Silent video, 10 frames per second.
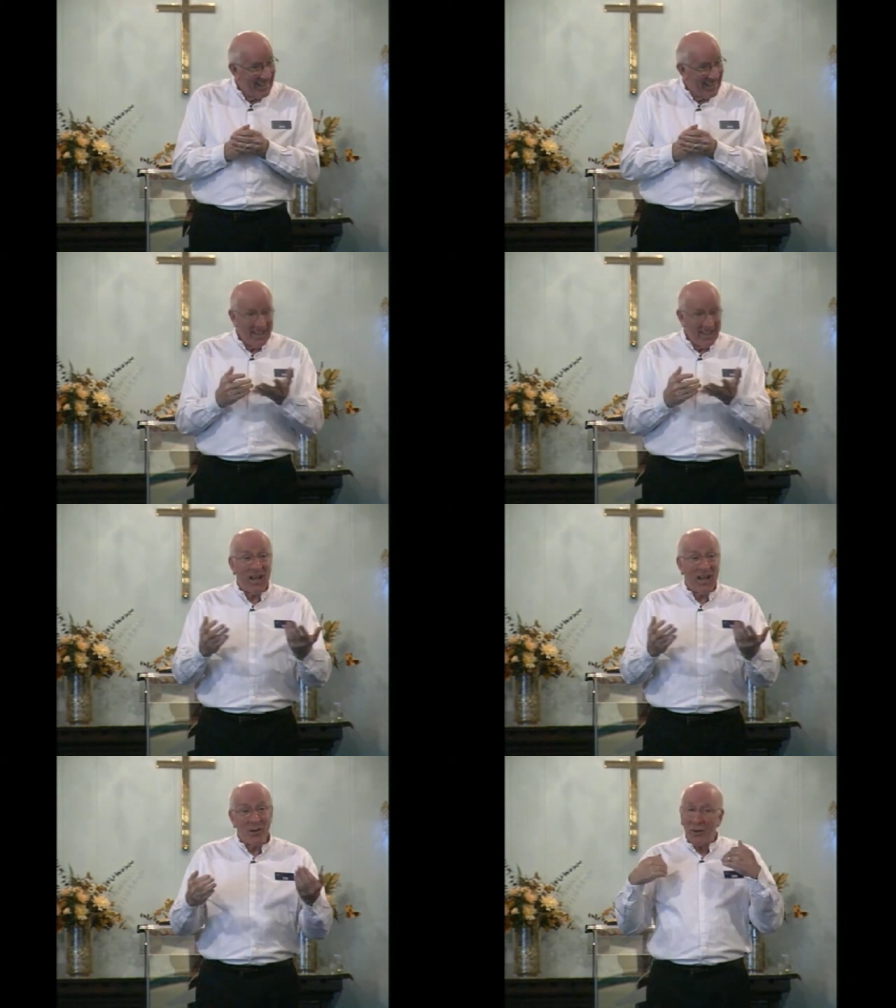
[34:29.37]
Right?
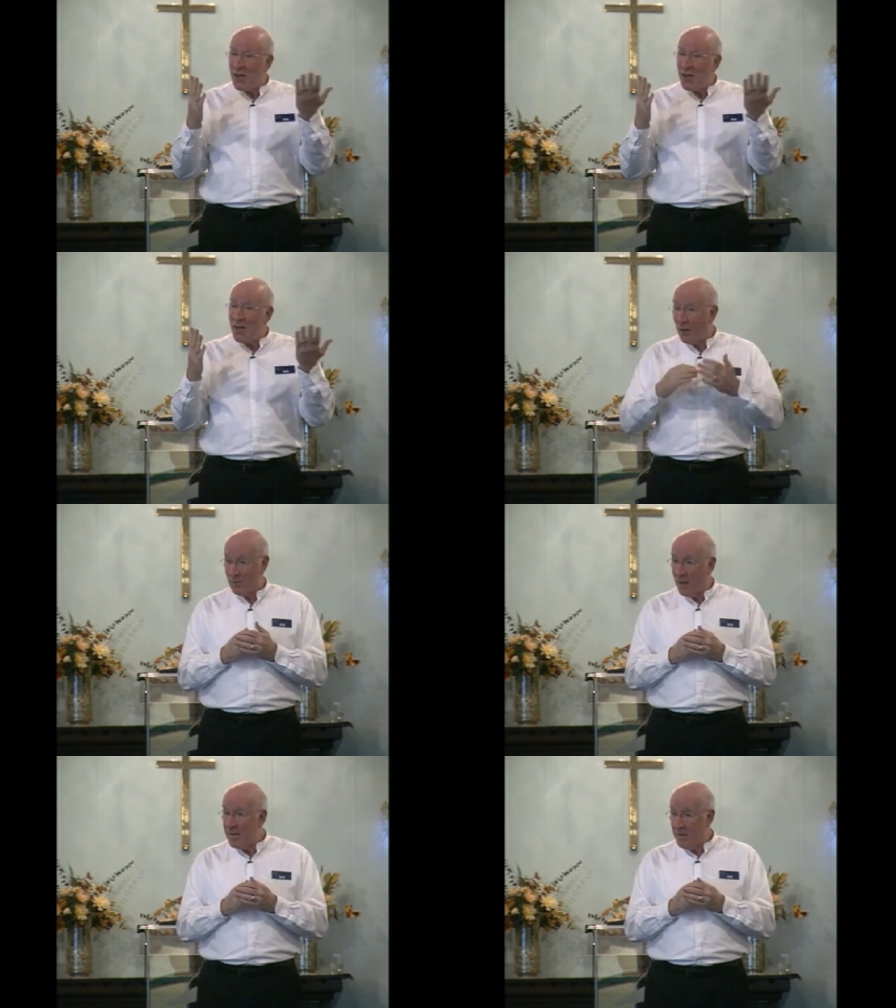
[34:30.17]
That's what the thinking
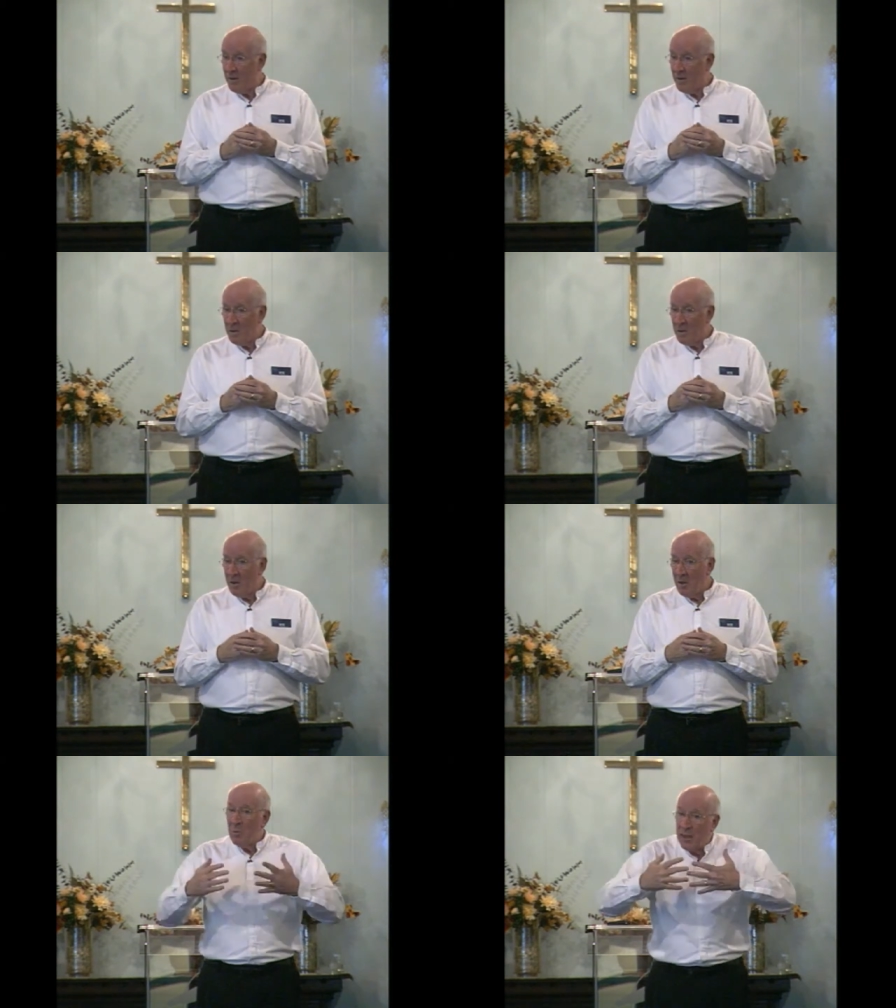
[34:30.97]
was, right?
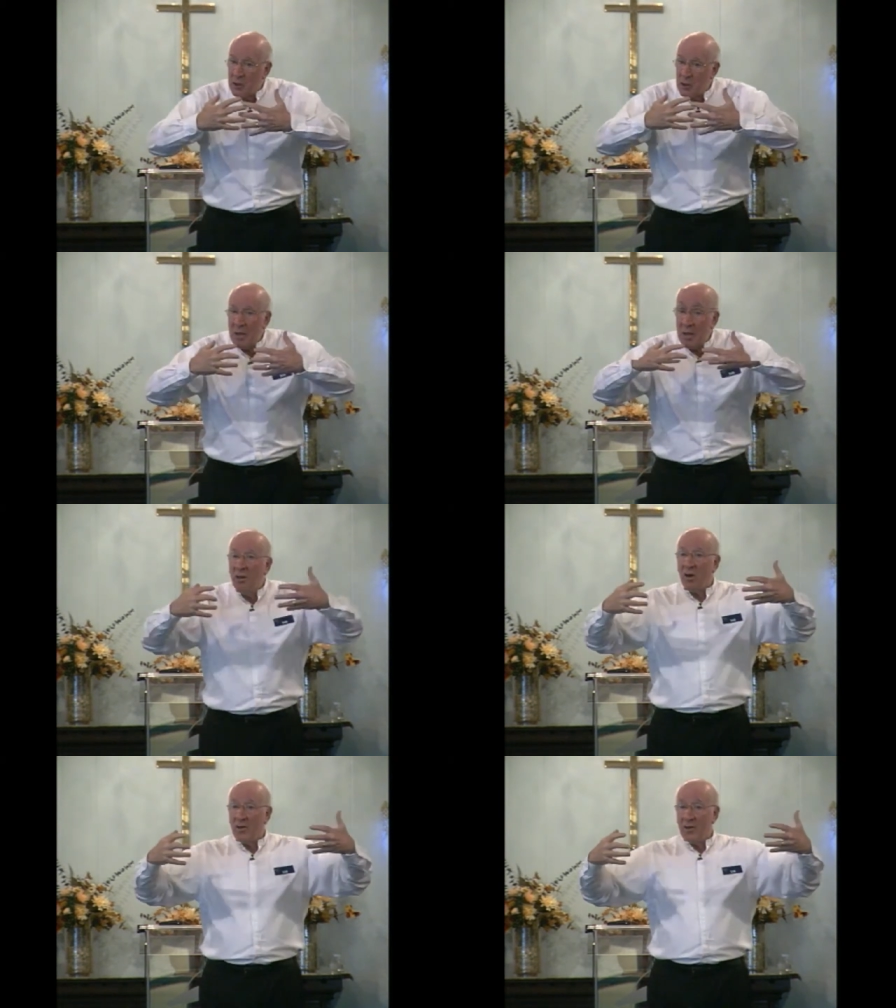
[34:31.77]
We
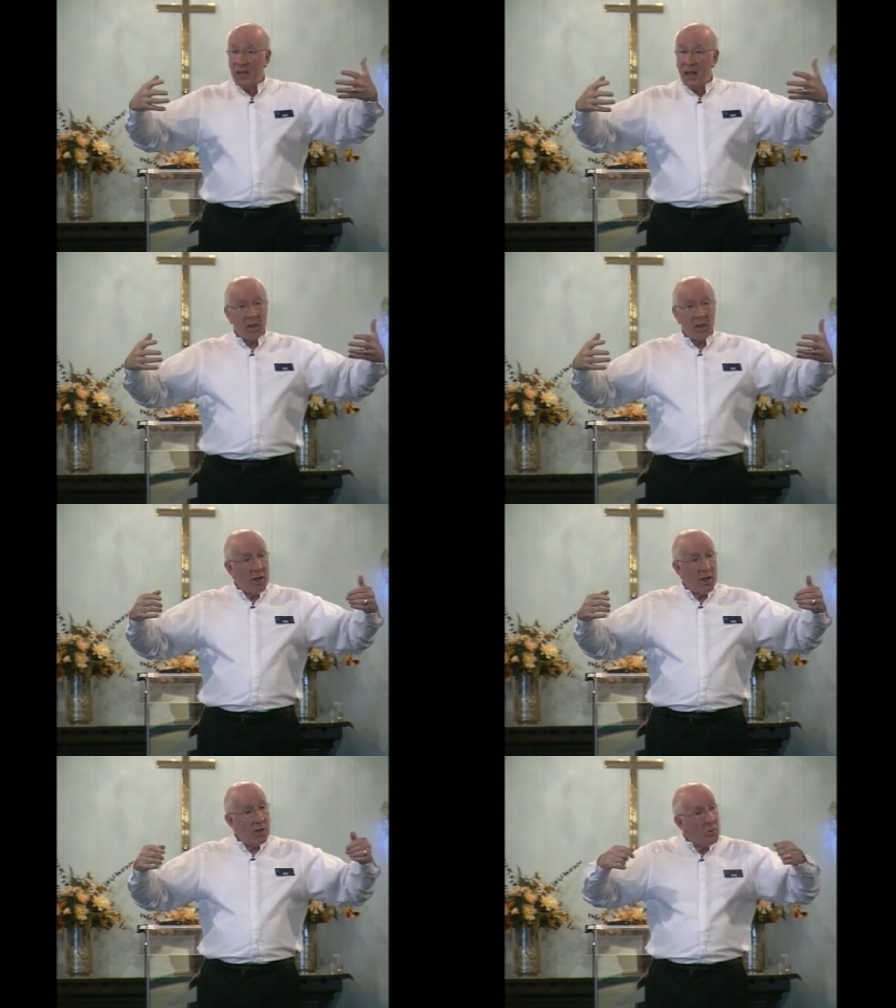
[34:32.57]
expand our thinking and
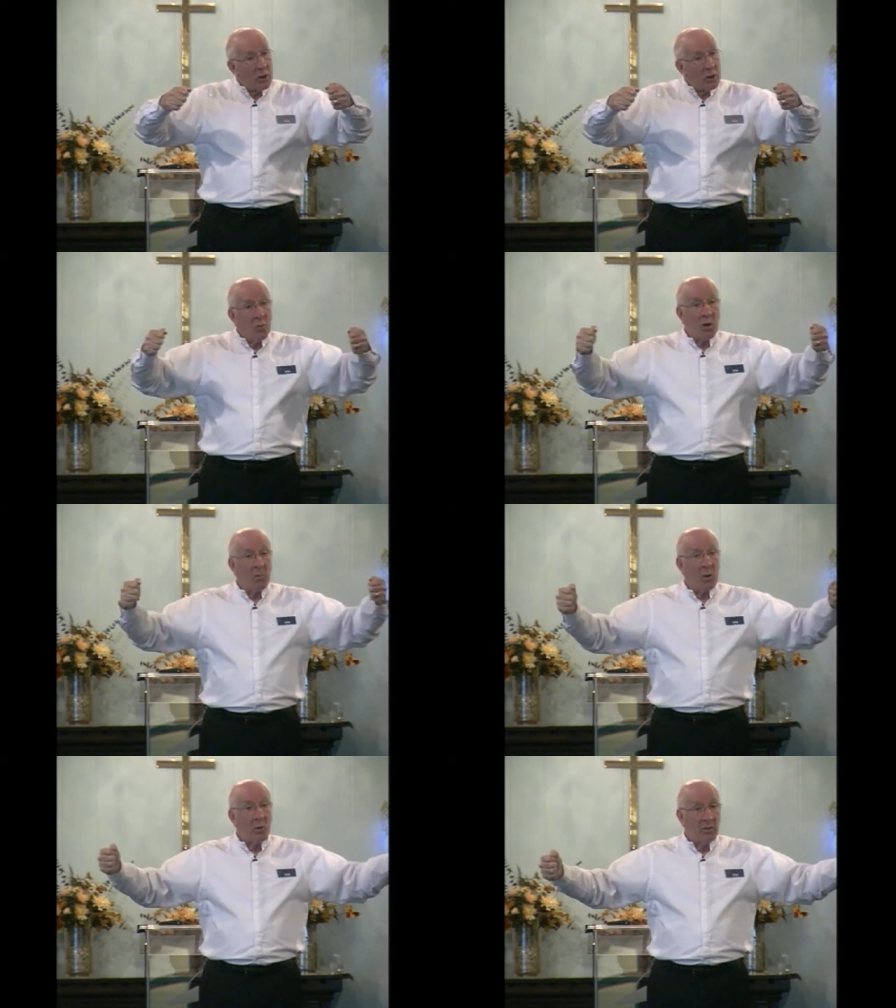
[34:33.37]
realize, wait, there's more in
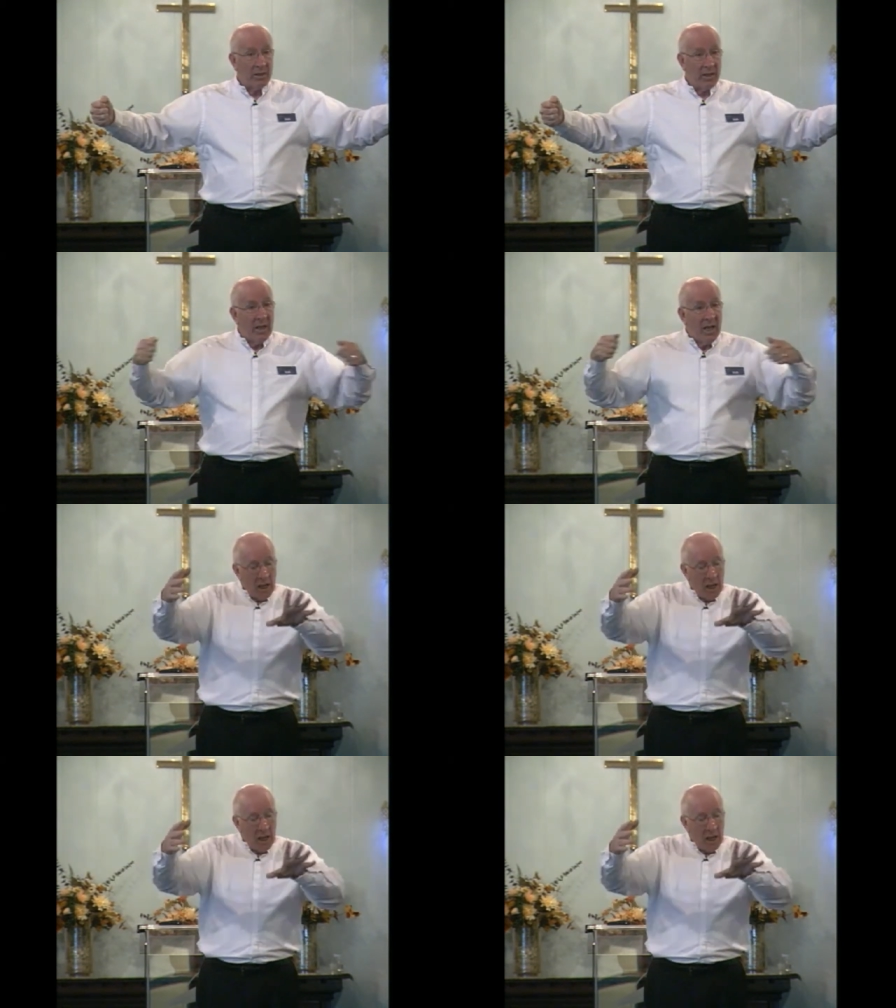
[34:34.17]
my world than that.